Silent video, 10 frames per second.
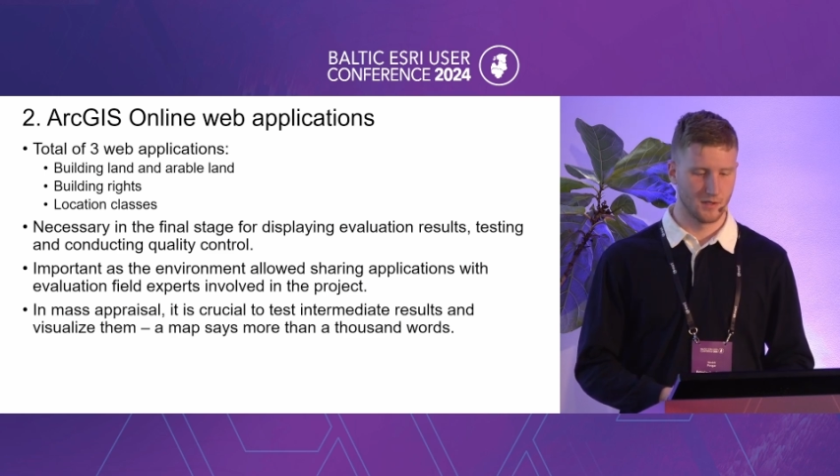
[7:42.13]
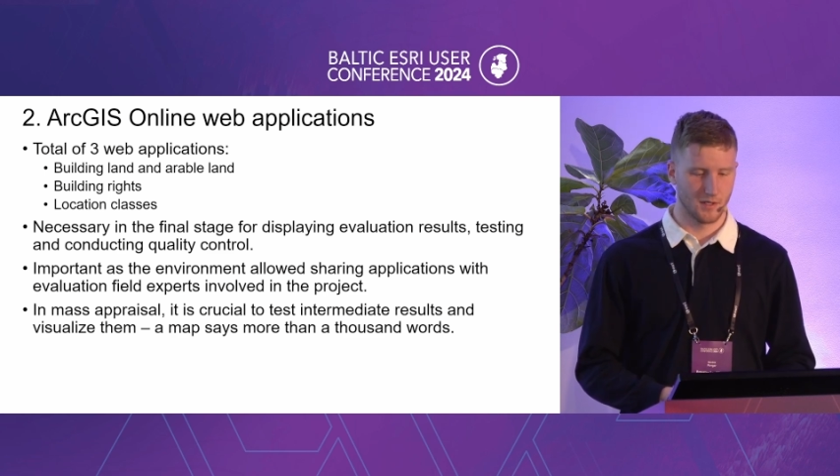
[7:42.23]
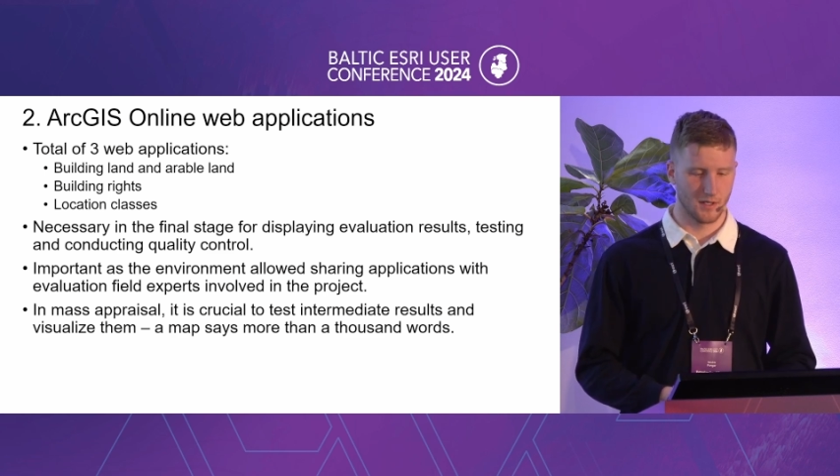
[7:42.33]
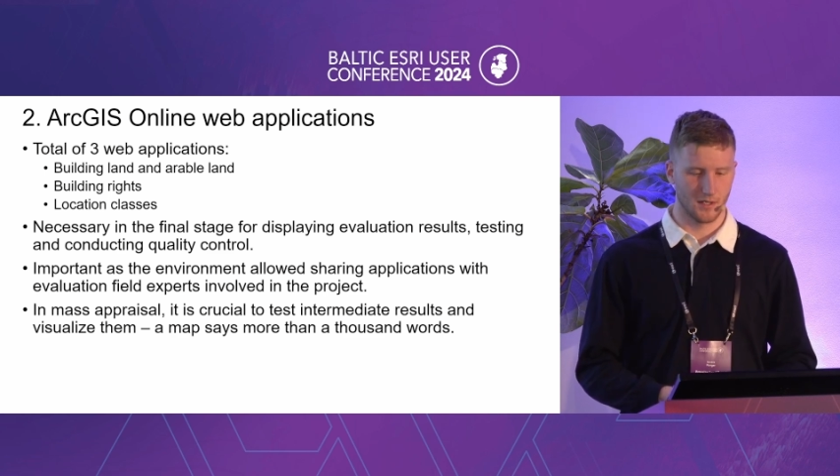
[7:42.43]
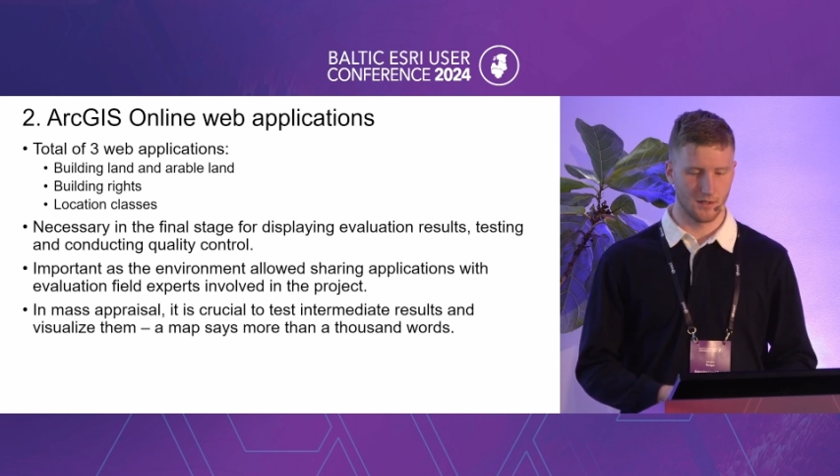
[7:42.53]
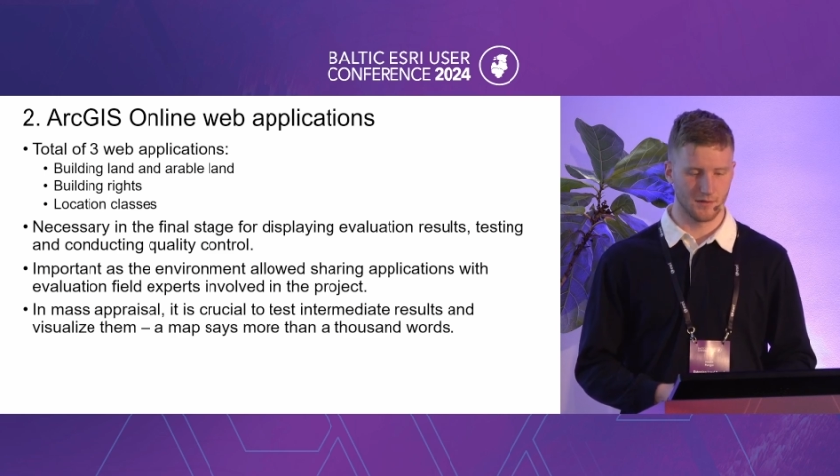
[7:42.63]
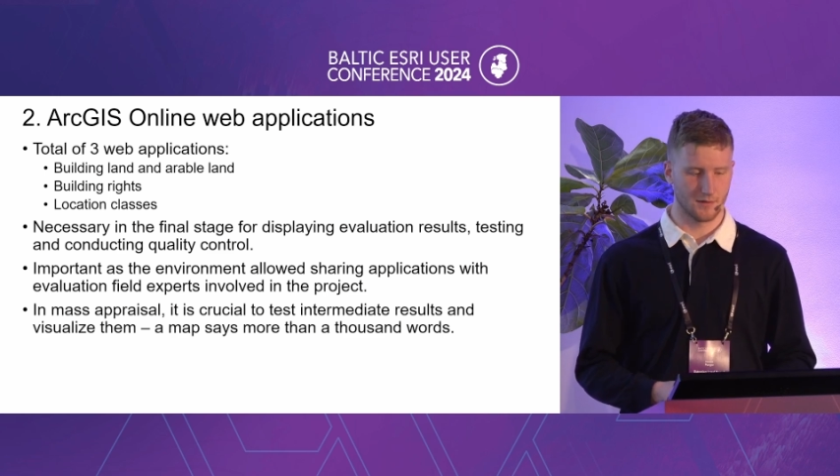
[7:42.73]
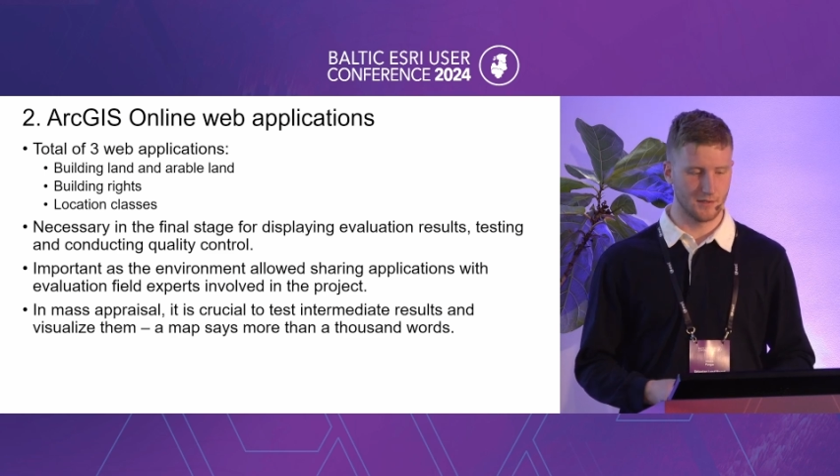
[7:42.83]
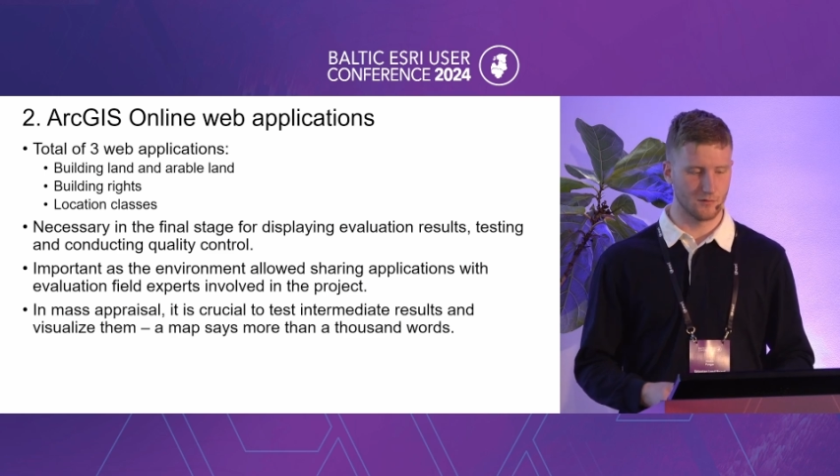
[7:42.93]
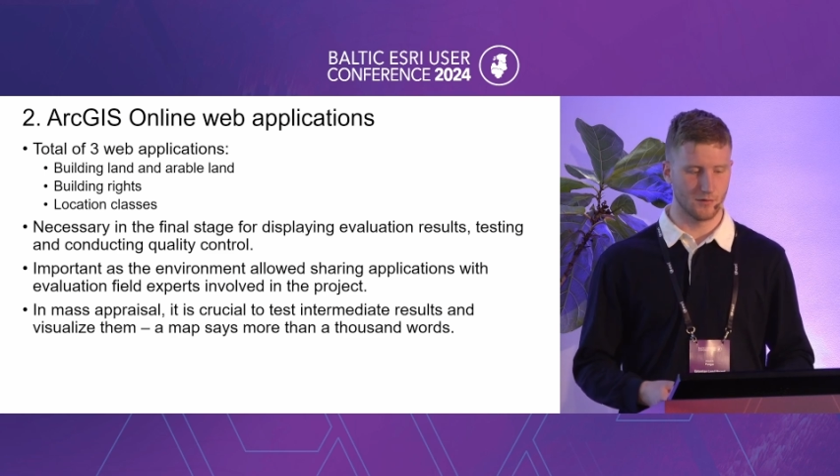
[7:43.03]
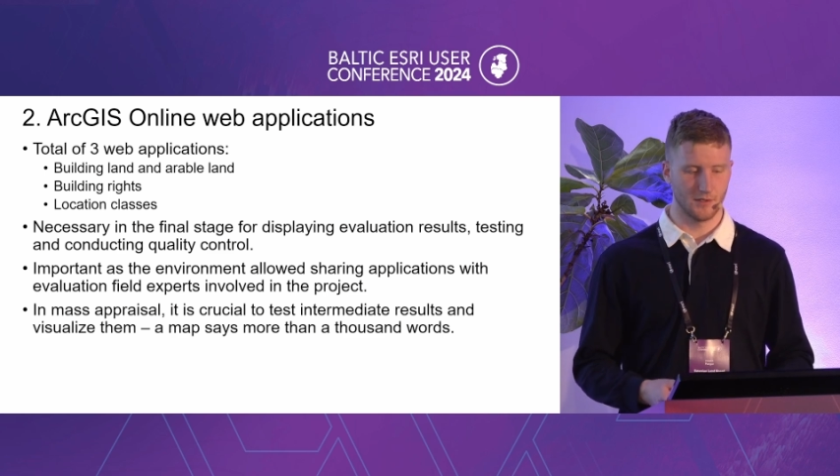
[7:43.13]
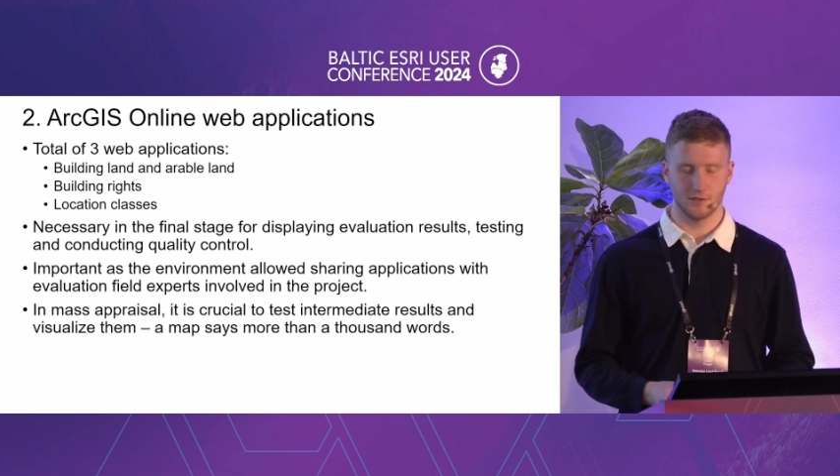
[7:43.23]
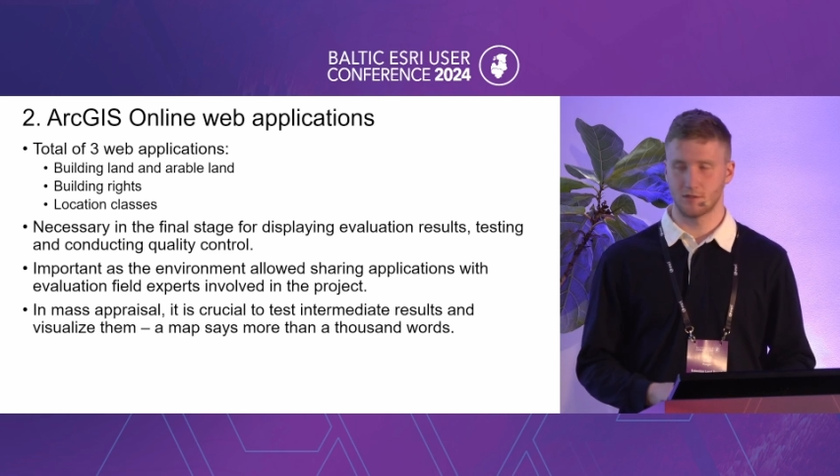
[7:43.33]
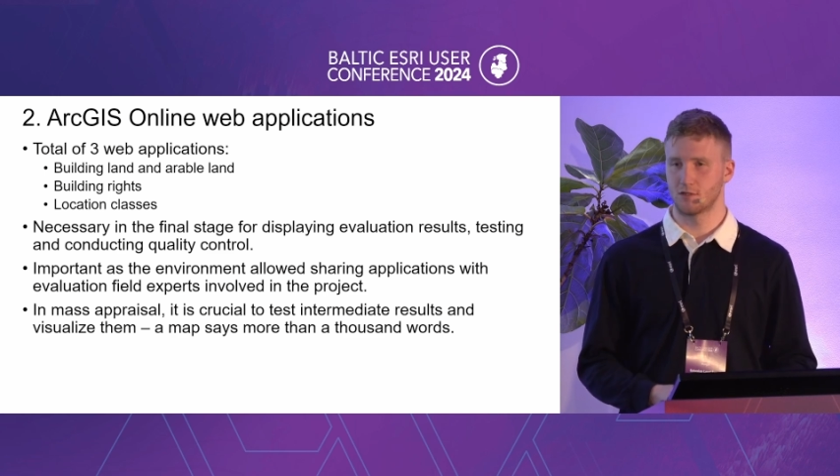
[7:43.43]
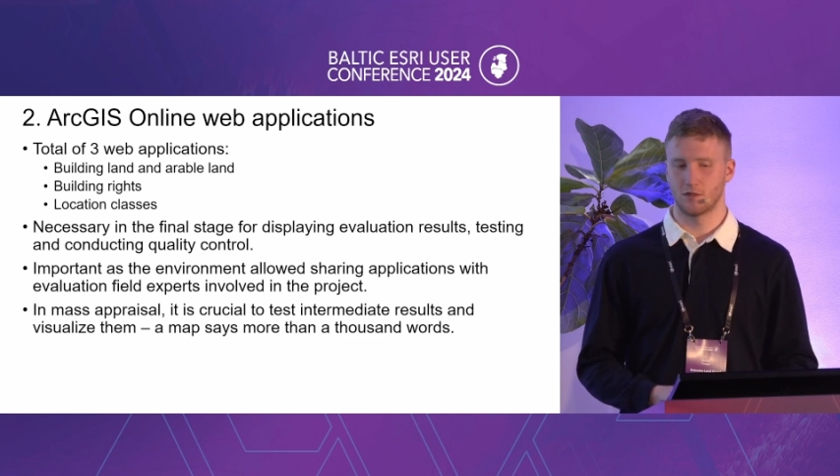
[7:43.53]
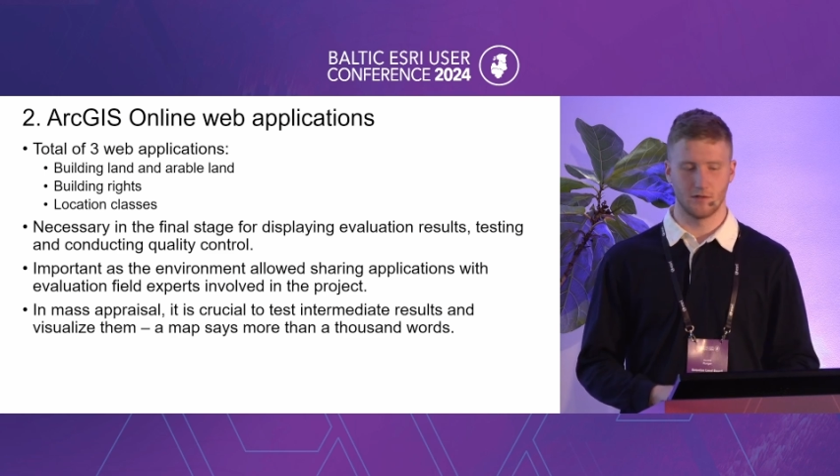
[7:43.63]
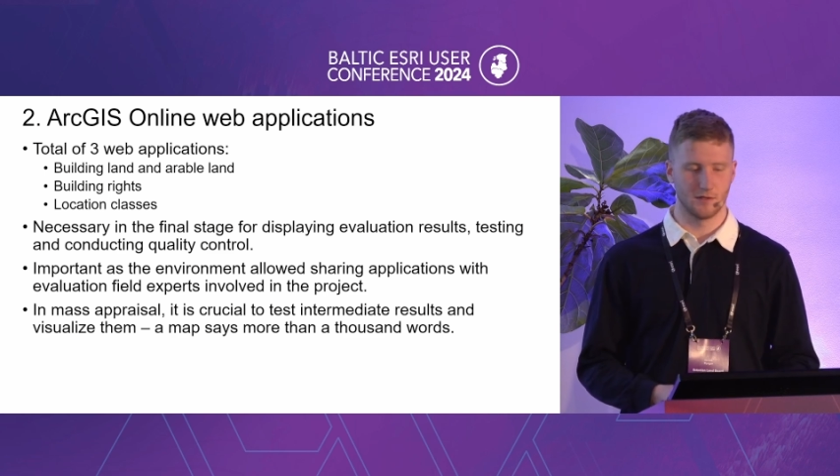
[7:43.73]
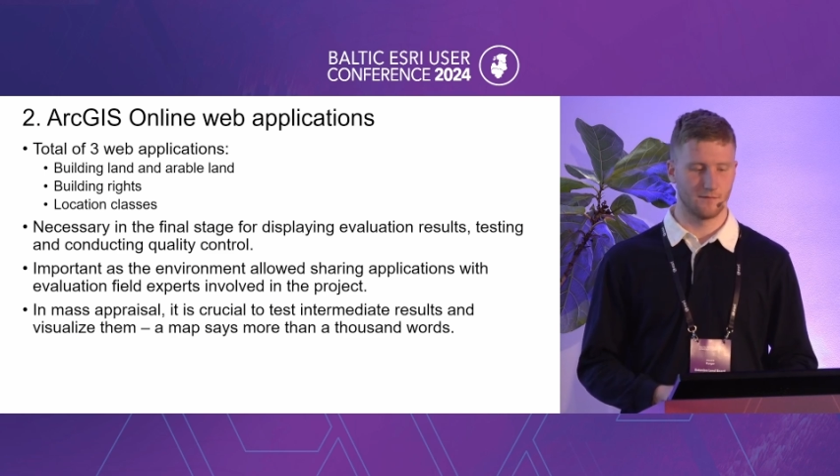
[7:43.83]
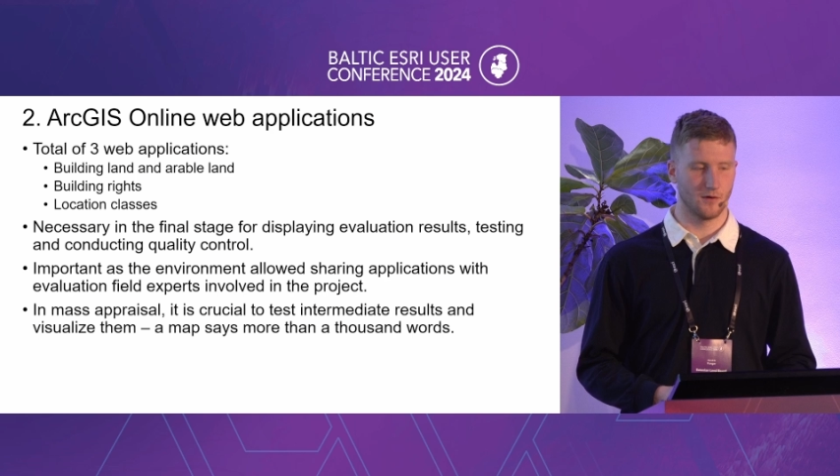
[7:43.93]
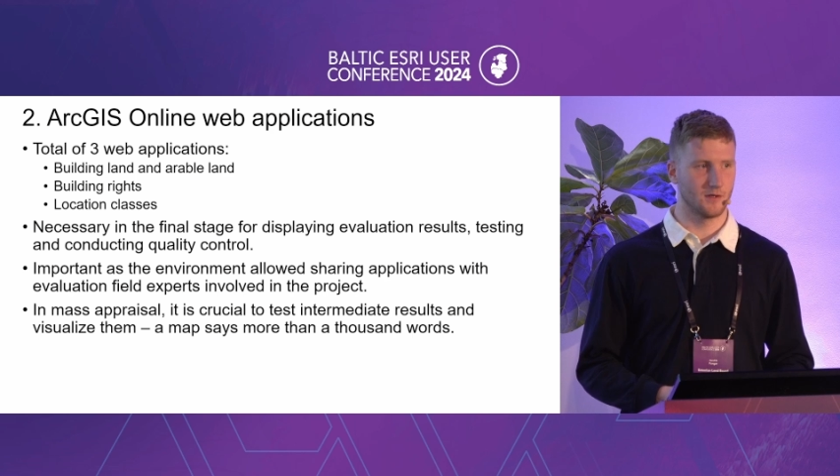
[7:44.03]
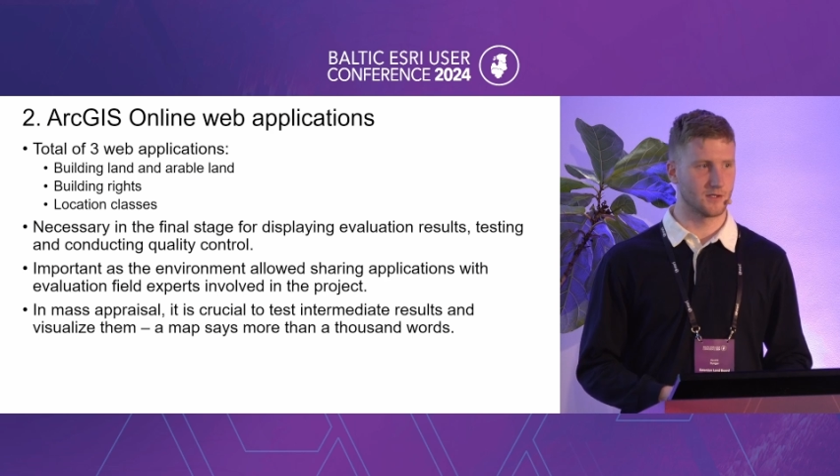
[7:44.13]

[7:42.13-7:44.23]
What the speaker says: And these were necessary in the final